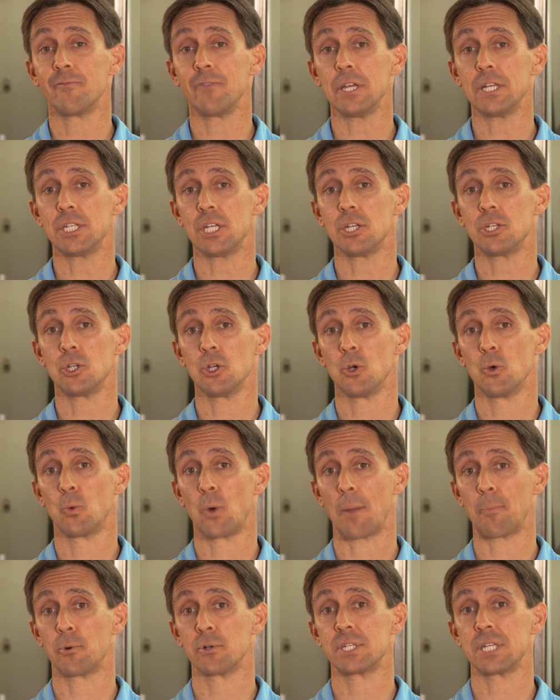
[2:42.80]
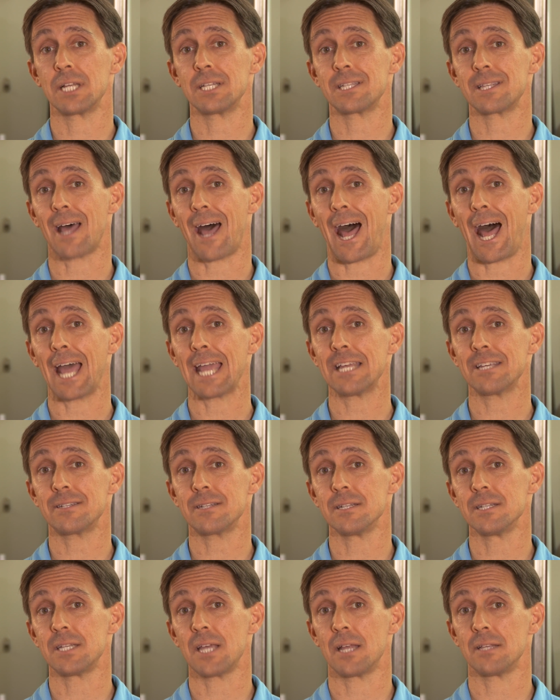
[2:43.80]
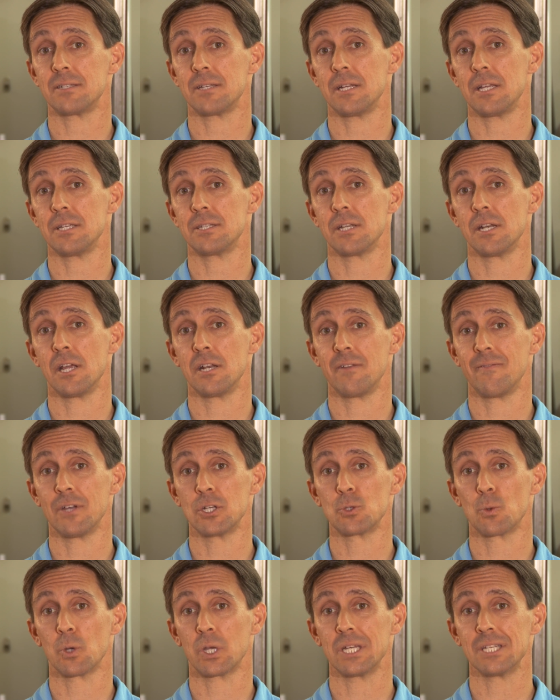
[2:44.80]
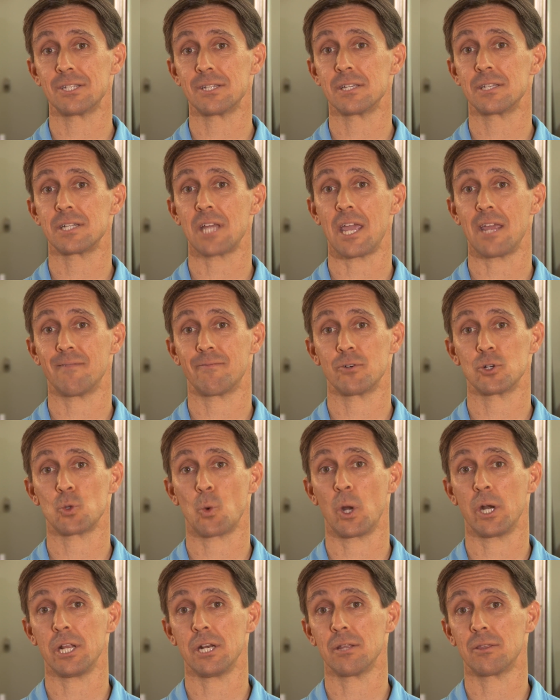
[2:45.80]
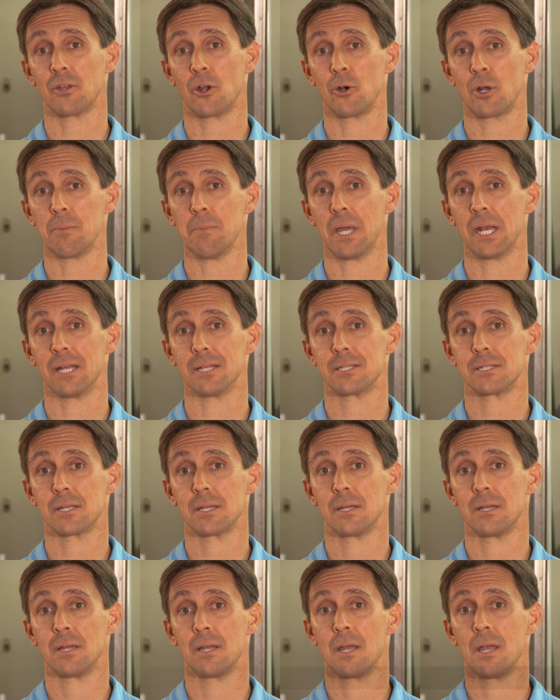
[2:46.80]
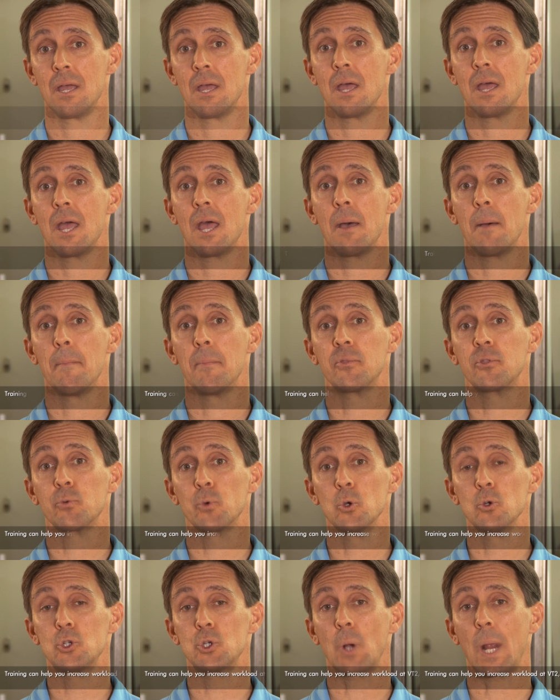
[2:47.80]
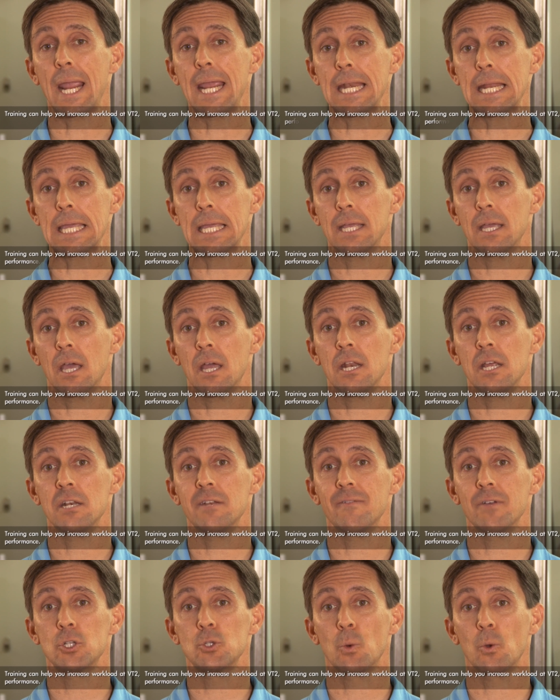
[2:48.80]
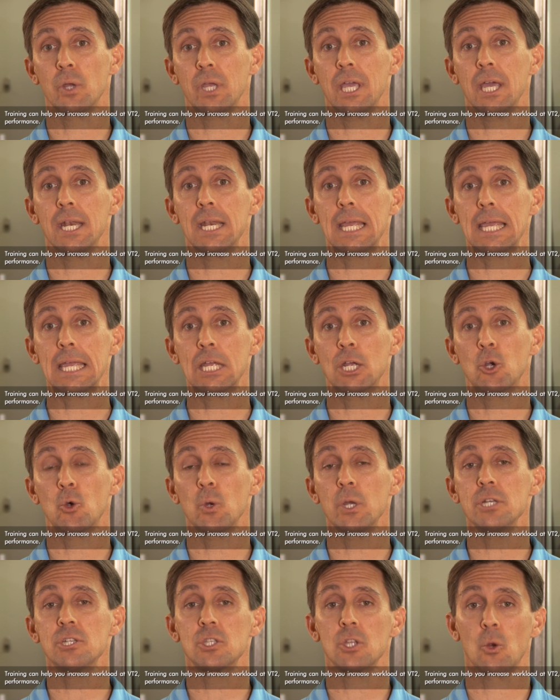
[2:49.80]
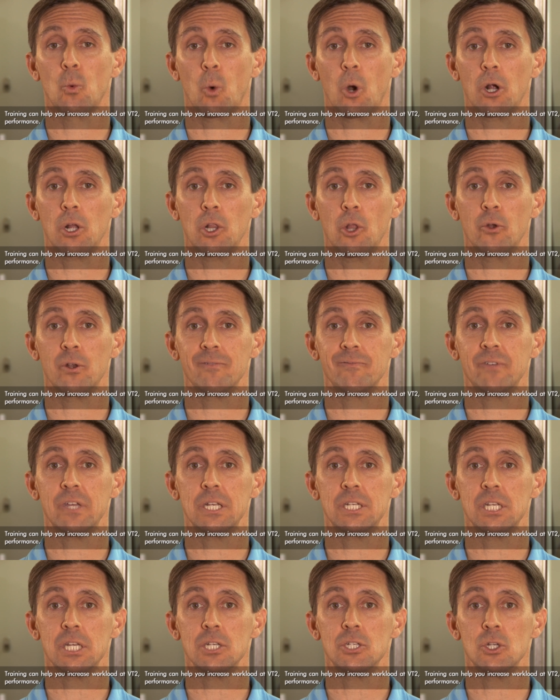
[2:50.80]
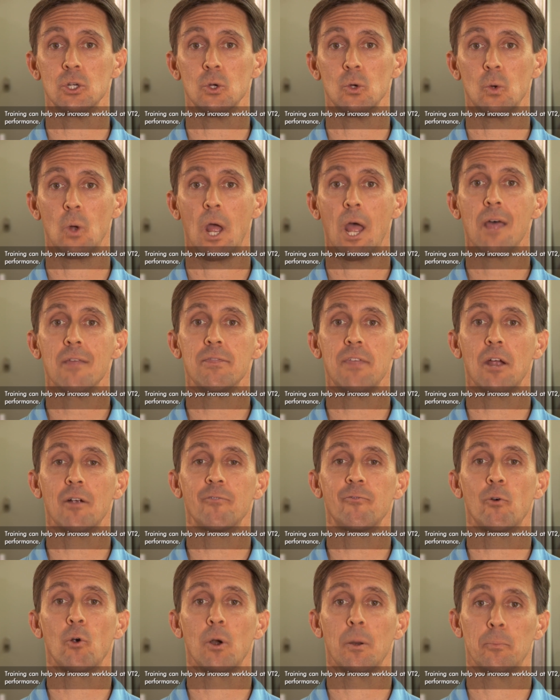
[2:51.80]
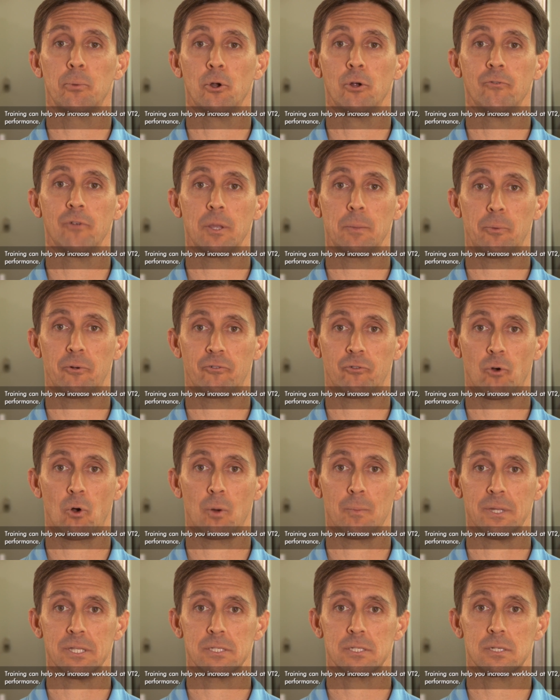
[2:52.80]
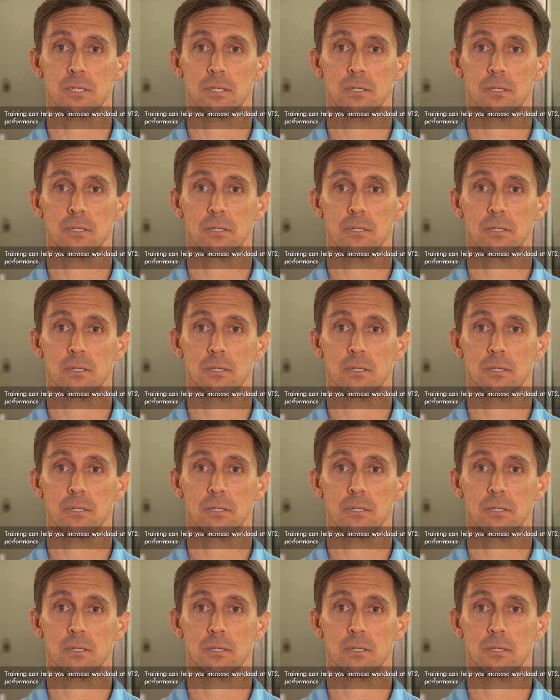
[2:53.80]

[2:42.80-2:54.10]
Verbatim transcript: VT2 represents the highest intensities an individual can sustain for 20 to 30 minutes. Through training, an individual can increase their workload at VT2, therefore improving performance.